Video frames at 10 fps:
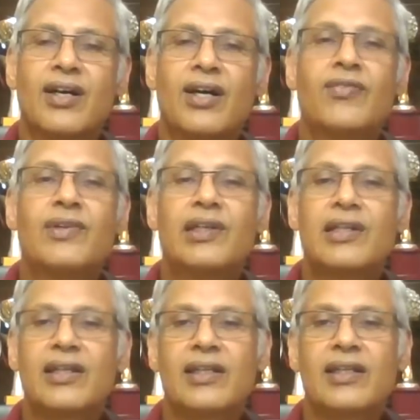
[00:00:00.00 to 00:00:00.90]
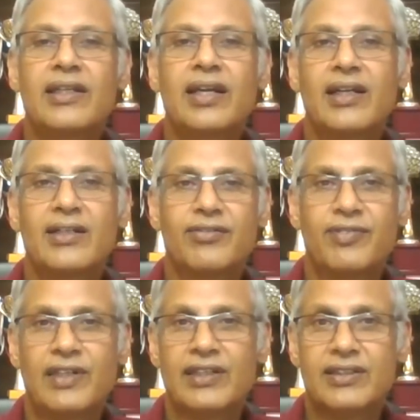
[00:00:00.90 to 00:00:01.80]
after he had
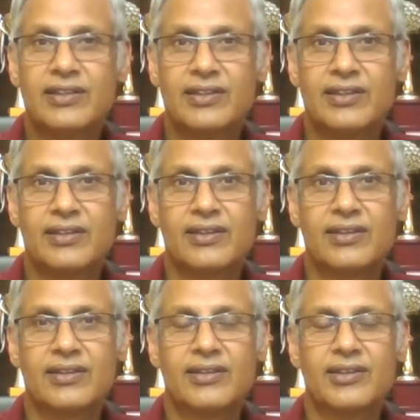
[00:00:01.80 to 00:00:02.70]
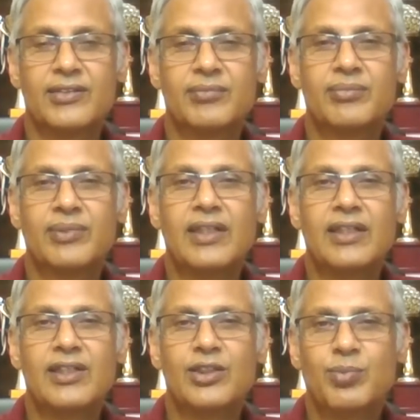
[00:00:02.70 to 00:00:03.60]
first
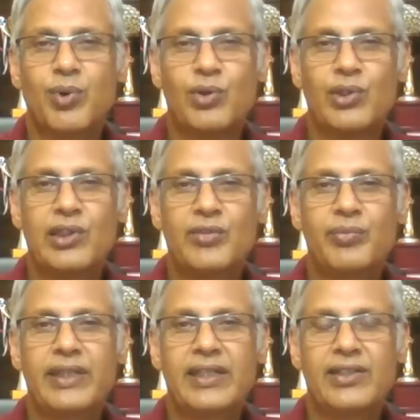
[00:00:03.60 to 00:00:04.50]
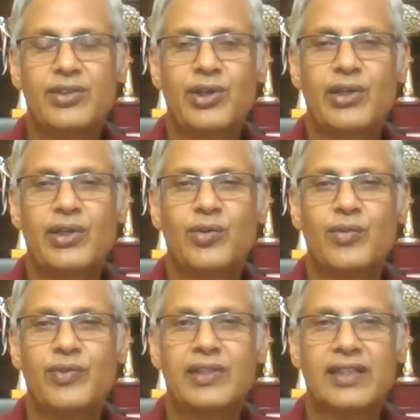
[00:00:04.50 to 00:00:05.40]
spoken to me and joined No
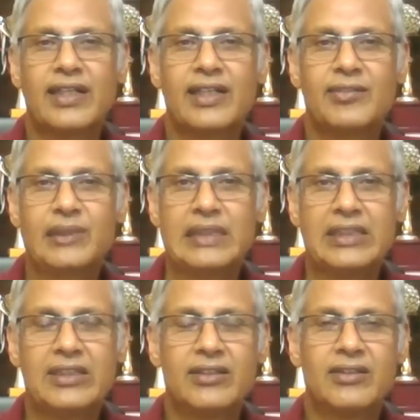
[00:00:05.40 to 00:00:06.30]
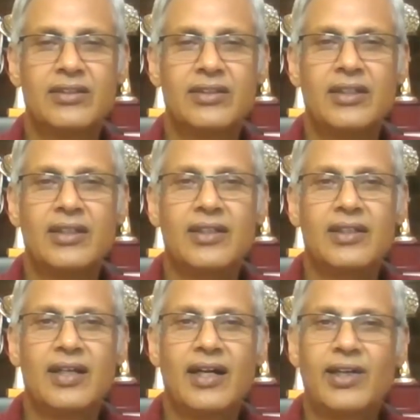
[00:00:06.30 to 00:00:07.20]
Frills Academy,
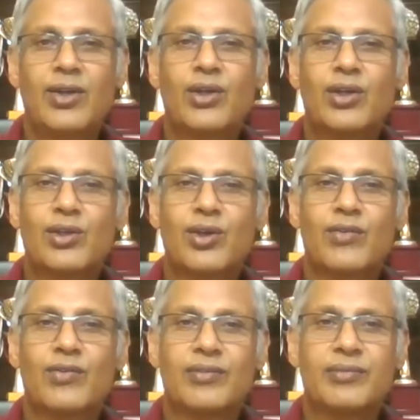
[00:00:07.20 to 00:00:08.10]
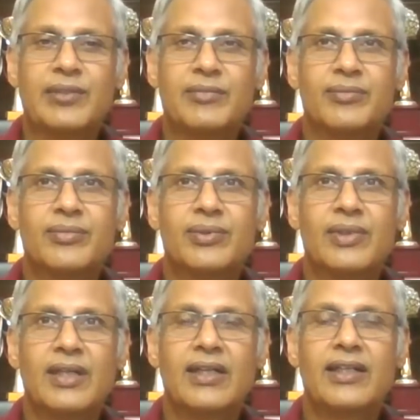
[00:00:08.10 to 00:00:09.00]
I got a call from him
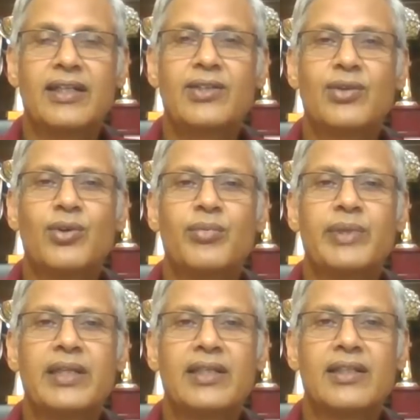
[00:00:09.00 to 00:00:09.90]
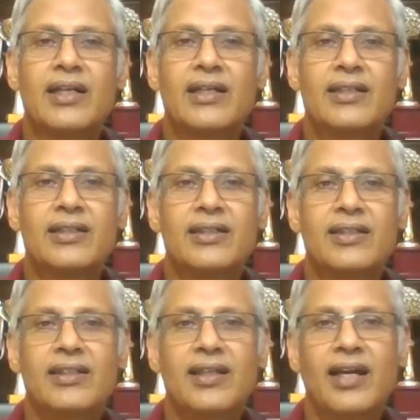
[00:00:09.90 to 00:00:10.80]
and he told me that
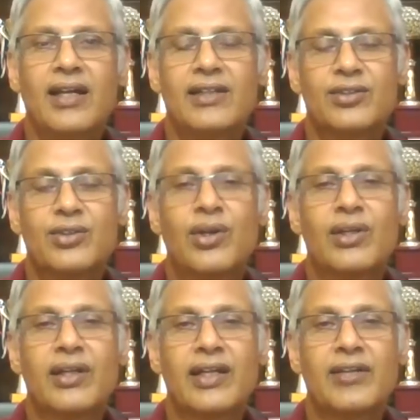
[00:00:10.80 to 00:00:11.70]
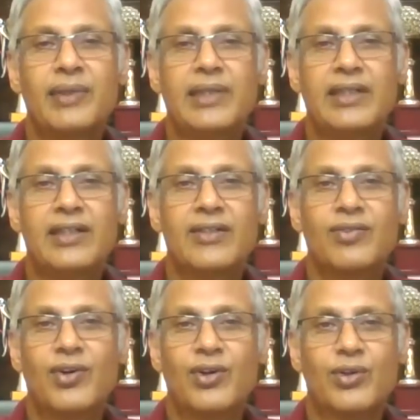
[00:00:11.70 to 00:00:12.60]
he has got recommended
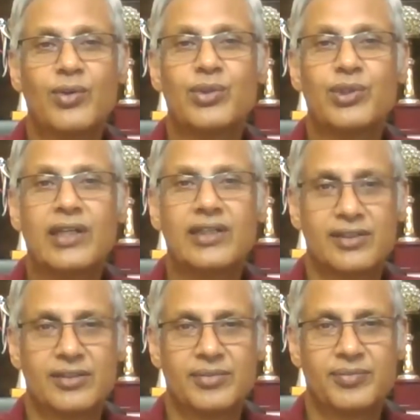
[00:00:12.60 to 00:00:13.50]
for Coast Guards.